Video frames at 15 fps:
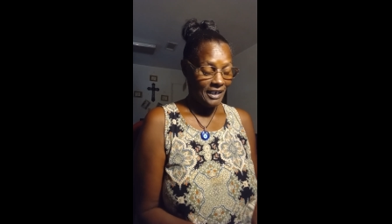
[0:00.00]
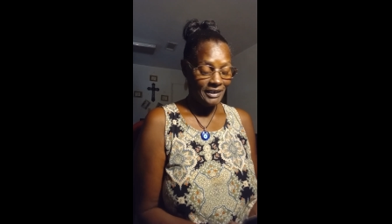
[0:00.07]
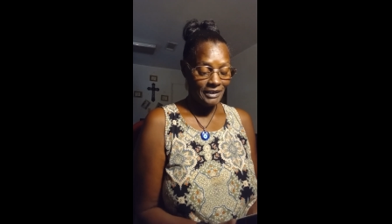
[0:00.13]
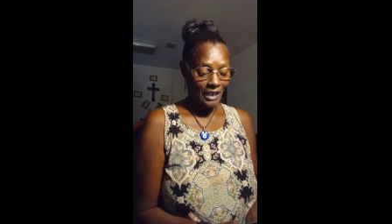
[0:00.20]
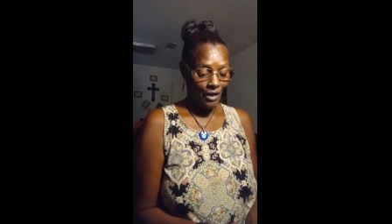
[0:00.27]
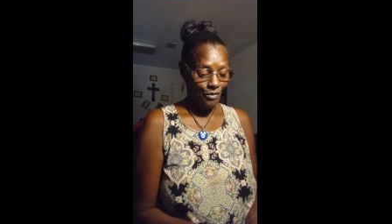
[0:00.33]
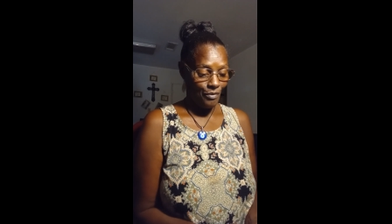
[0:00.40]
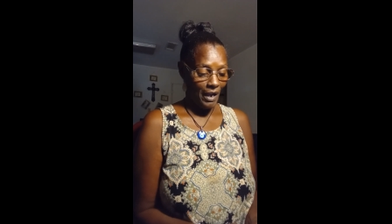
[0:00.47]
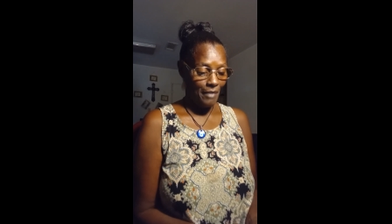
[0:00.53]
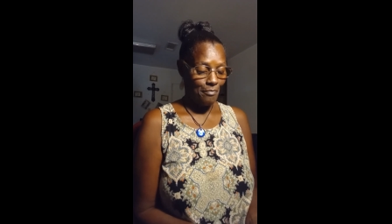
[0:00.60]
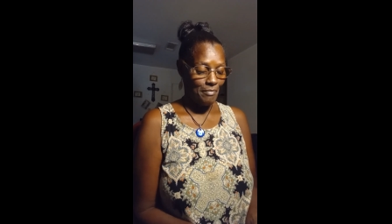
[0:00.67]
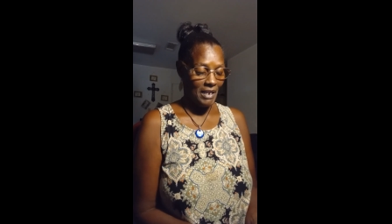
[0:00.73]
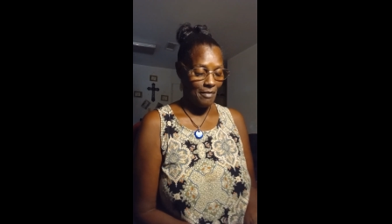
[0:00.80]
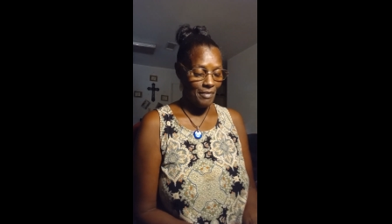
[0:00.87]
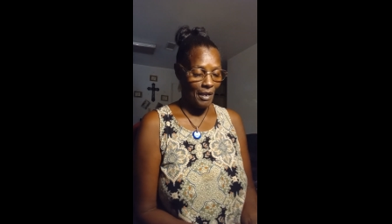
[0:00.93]
It's all
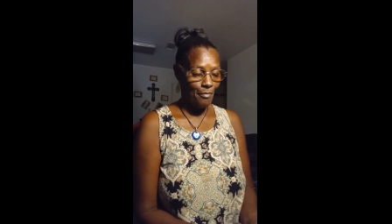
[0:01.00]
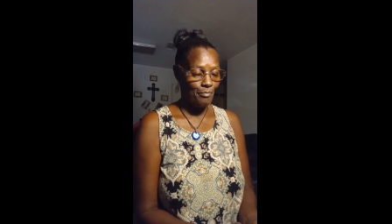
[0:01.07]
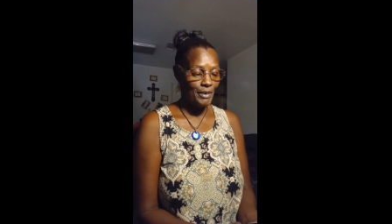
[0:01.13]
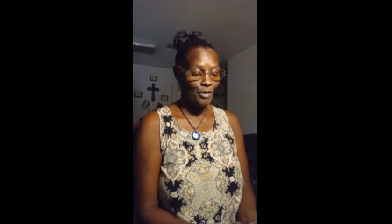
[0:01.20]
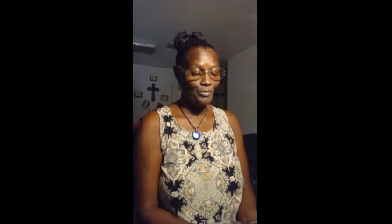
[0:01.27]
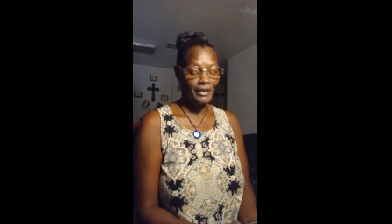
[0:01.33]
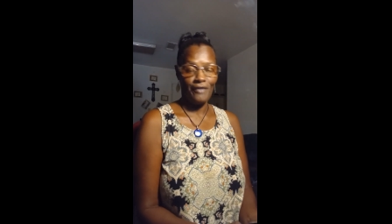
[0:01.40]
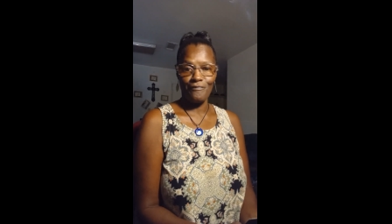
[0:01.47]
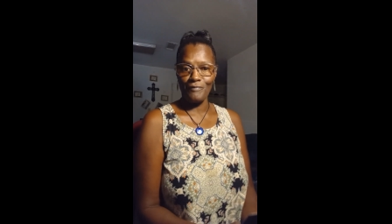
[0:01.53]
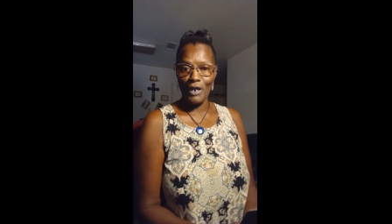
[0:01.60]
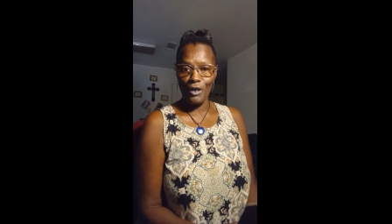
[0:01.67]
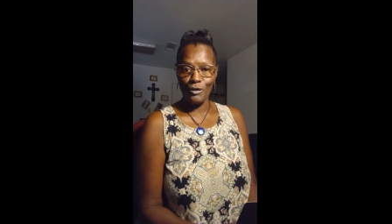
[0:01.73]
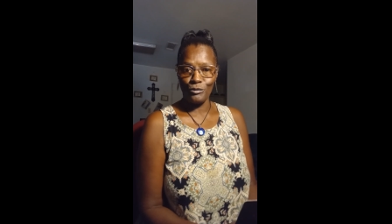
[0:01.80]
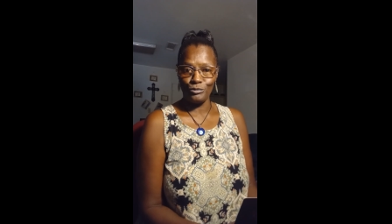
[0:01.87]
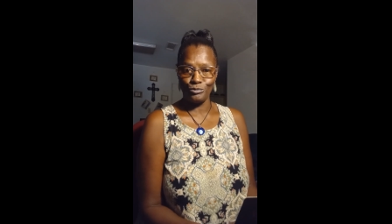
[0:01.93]
right, baby. I'm gonna be on that
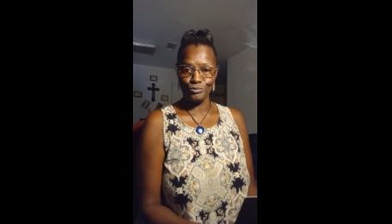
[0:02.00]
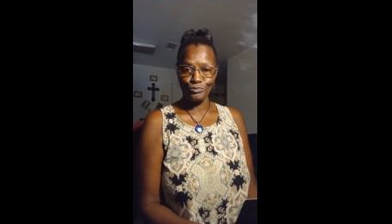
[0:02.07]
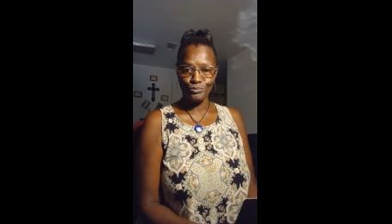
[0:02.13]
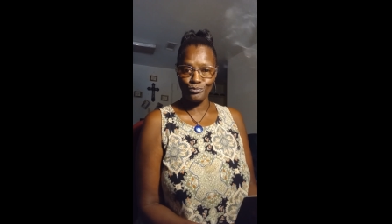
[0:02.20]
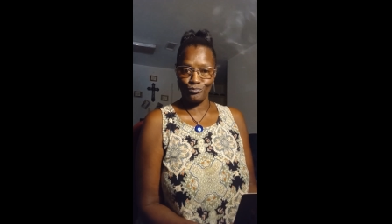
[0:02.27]
phone